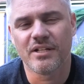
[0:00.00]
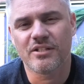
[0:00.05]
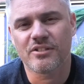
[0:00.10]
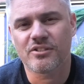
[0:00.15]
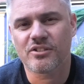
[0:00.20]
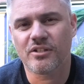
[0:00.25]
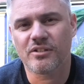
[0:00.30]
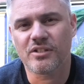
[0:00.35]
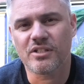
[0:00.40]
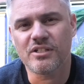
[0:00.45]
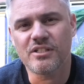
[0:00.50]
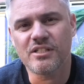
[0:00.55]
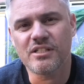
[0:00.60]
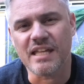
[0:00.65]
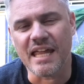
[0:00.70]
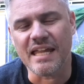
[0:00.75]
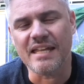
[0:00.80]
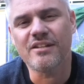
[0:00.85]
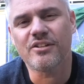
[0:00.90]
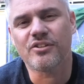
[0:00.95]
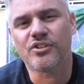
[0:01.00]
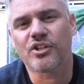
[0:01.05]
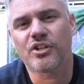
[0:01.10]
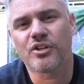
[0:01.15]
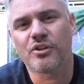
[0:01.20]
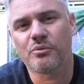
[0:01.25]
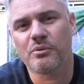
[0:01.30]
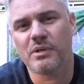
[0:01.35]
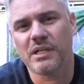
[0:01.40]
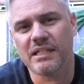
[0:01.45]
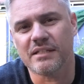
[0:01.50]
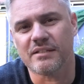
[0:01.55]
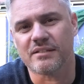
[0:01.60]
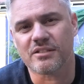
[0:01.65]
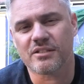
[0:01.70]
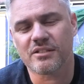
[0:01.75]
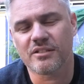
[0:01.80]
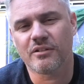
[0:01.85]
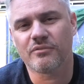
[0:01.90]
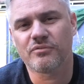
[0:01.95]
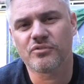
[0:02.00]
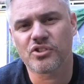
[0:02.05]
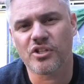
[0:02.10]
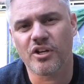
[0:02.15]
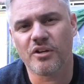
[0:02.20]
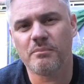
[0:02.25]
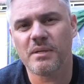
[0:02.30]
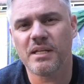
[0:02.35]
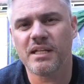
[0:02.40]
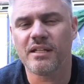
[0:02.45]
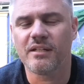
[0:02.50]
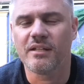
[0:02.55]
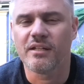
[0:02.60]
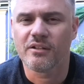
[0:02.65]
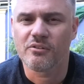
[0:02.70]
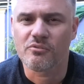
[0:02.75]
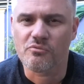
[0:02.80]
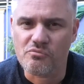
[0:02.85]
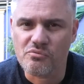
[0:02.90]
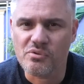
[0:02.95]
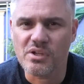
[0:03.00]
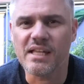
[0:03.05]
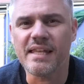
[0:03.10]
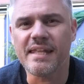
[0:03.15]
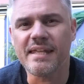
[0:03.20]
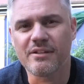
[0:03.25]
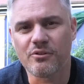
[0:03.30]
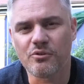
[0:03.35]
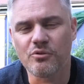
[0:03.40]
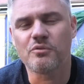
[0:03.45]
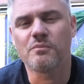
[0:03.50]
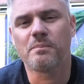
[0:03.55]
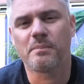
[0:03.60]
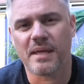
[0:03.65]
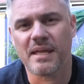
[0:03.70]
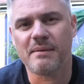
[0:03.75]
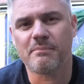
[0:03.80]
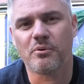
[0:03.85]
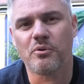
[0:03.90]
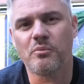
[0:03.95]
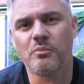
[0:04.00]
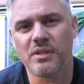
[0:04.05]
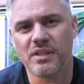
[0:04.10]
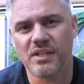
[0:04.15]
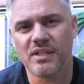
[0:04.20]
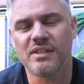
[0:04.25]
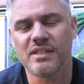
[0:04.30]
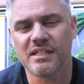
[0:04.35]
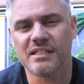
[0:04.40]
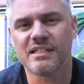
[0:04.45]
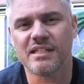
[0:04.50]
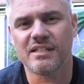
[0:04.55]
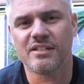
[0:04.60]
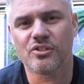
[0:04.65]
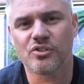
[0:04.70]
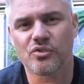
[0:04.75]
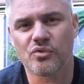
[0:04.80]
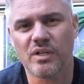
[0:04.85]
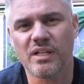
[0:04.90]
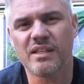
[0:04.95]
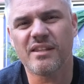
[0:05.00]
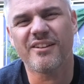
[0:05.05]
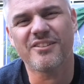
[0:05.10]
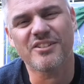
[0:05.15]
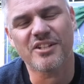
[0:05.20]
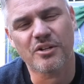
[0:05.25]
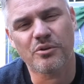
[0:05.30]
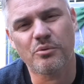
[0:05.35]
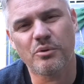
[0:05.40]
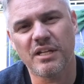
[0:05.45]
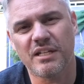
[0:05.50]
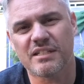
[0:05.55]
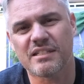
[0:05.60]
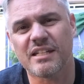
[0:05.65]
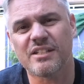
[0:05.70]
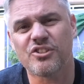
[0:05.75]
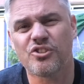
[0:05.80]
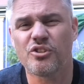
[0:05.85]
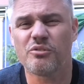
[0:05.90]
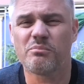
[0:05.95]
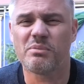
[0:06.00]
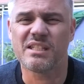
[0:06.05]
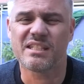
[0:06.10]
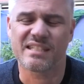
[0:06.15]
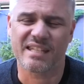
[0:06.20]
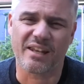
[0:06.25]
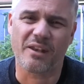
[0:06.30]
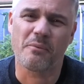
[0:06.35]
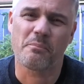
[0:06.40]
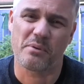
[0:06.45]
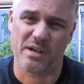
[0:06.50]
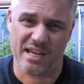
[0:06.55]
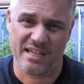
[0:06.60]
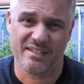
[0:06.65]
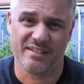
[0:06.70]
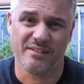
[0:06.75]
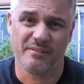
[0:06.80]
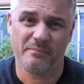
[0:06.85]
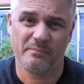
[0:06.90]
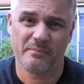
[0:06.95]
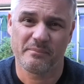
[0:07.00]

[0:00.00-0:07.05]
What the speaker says: So this is end of the careers of so many really good people within this industry. And those are careers that should be celebrated.